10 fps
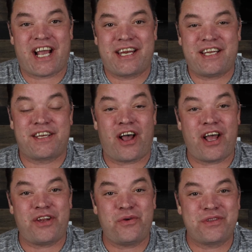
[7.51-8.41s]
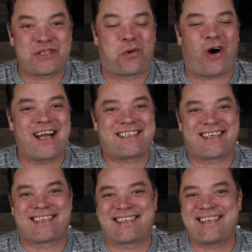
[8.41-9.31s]
I did not know this watch
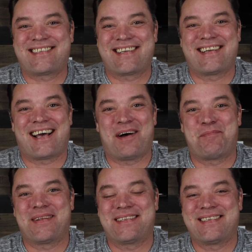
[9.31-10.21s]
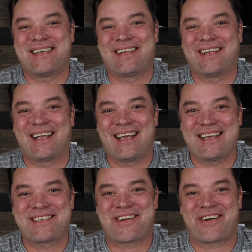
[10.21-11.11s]
existed up until
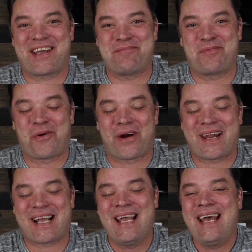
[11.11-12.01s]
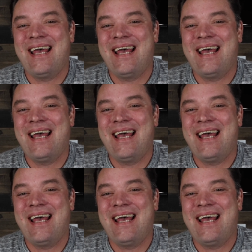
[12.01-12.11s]
yesterday morning.